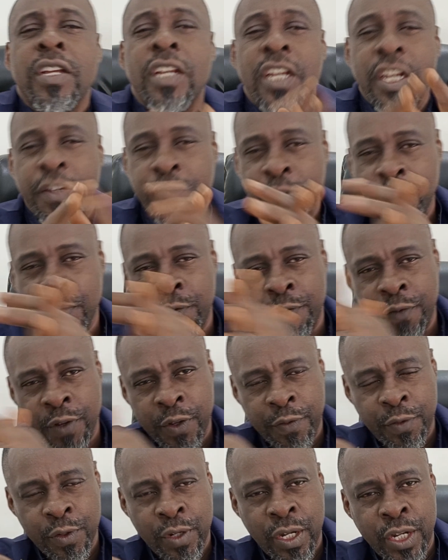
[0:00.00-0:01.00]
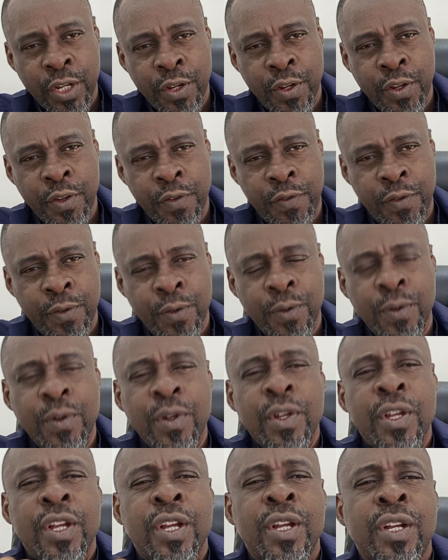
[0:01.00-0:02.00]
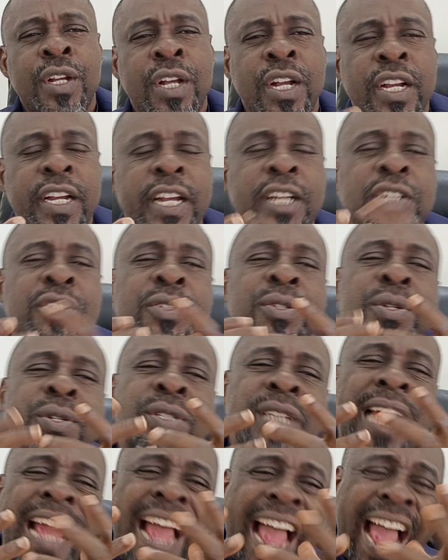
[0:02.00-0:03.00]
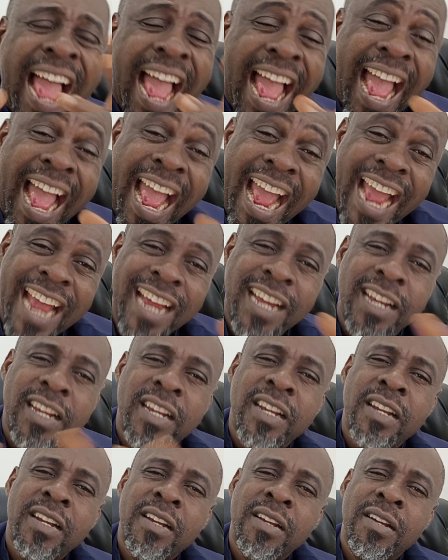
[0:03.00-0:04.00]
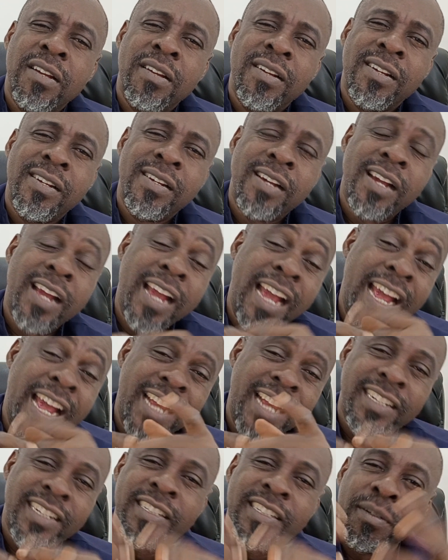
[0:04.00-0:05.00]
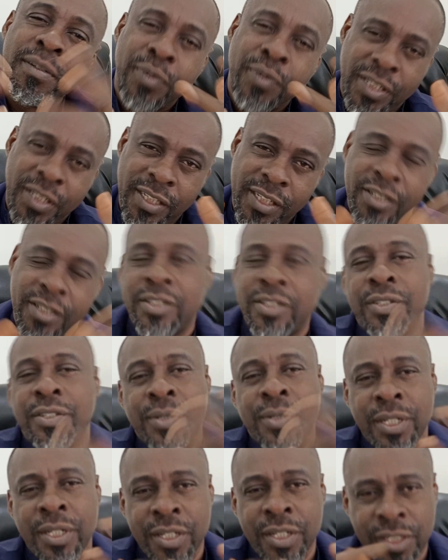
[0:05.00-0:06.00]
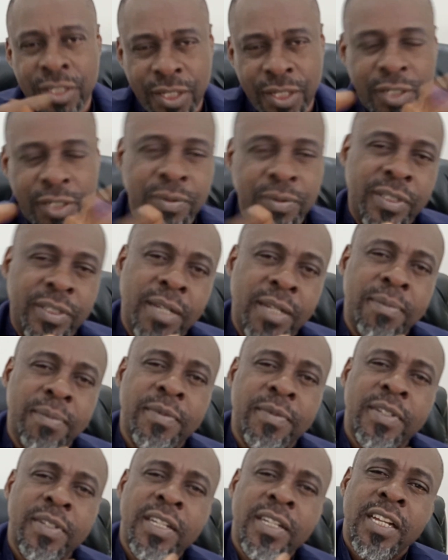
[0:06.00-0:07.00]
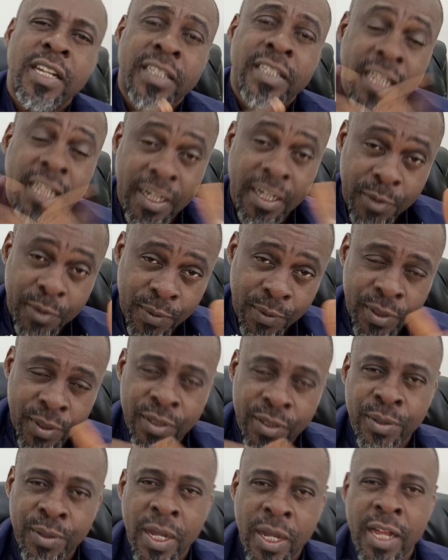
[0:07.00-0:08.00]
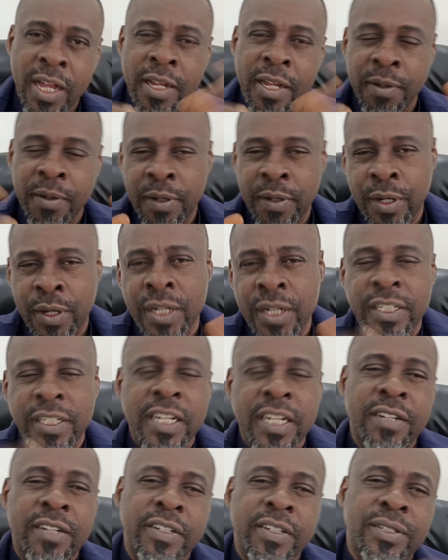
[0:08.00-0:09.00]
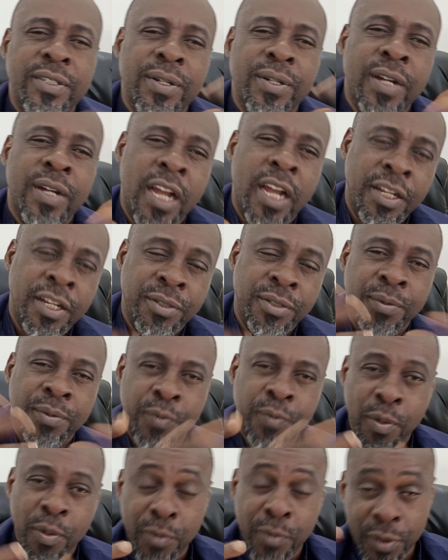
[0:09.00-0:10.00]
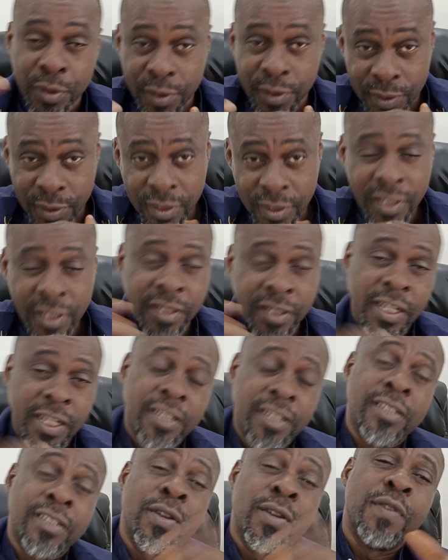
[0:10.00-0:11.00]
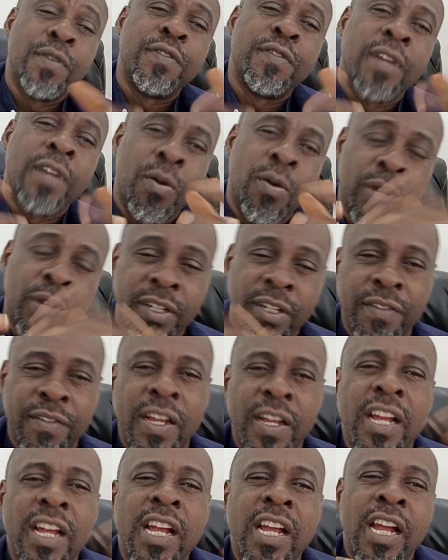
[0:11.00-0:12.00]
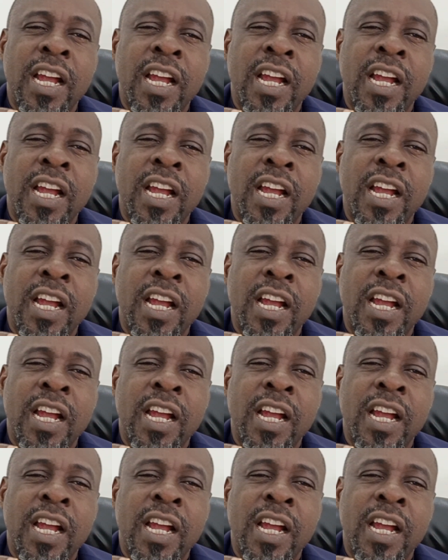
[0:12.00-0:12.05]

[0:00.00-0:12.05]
If you can get to those high end boutiques, you can discuss with them, tell them you are a content creator and you promote their stuff or whatever,